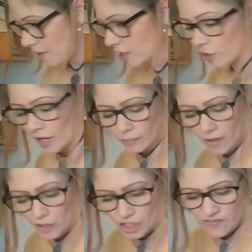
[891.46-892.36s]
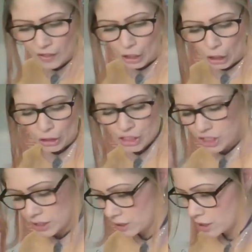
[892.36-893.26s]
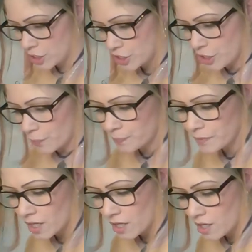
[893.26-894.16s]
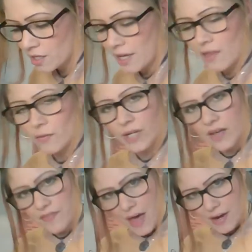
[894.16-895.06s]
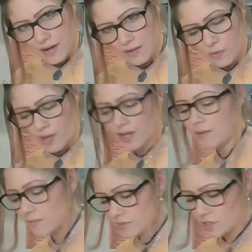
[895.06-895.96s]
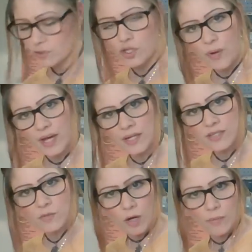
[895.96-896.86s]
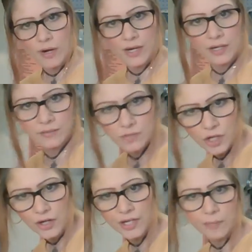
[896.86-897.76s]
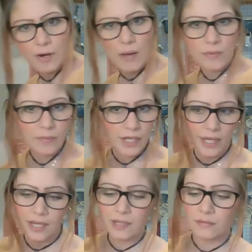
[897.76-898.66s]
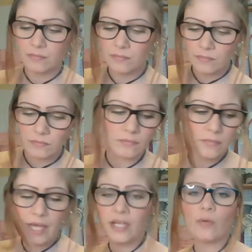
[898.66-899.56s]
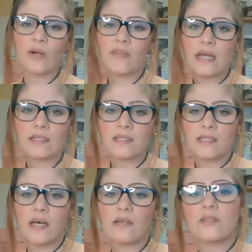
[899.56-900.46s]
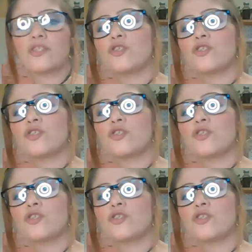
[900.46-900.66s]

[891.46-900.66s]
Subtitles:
my grandmother's fingers. So, Now that we got that out of the way, so Joanna's, Walmart, Target, probably anywhere that sells